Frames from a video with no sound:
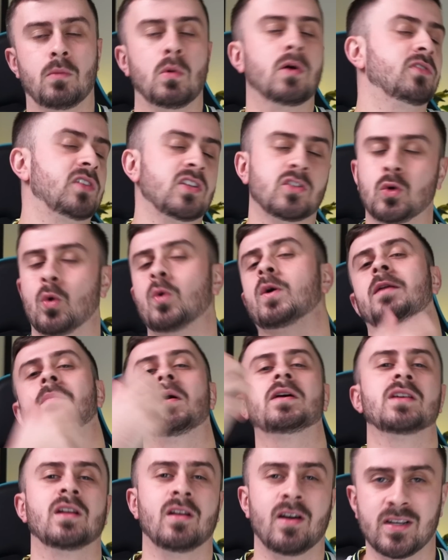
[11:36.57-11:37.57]
obviously talking
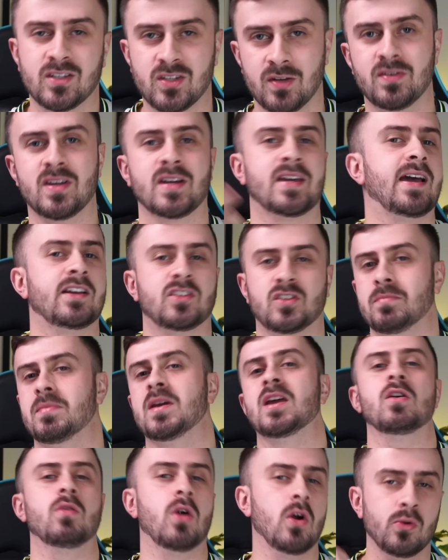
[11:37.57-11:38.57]
about your likes of your
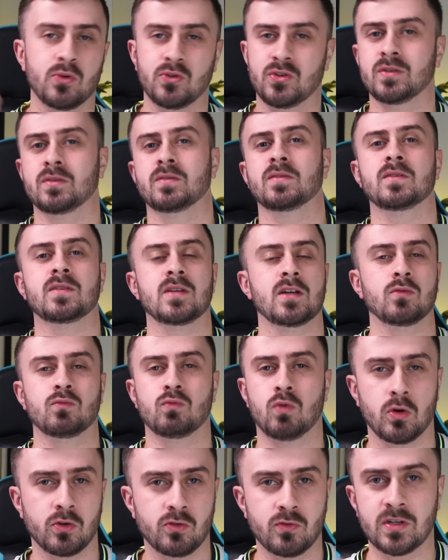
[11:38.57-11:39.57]
Casemiros
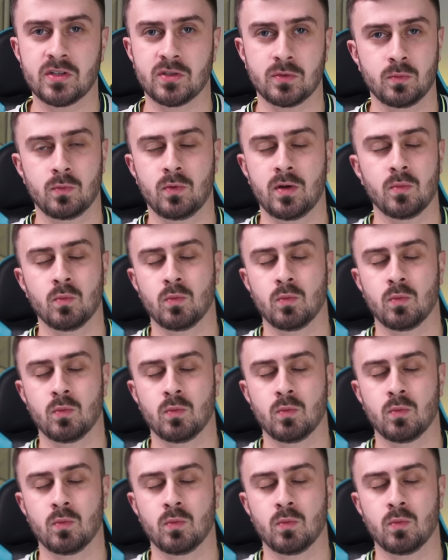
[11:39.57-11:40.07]
and Rodris and